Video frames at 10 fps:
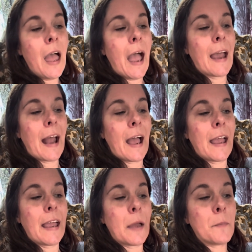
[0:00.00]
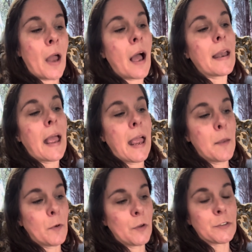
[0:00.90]
And I am not
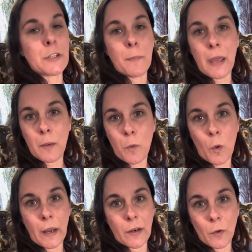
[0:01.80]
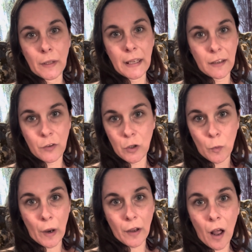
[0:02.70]
able to pinpoint and only give you
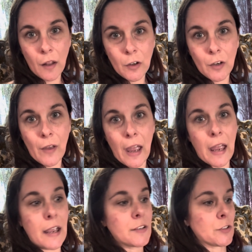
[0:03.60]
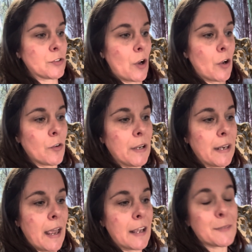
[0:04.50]
one color of eggs or dark green
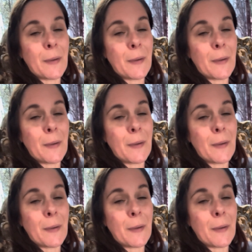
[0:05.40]
eggs.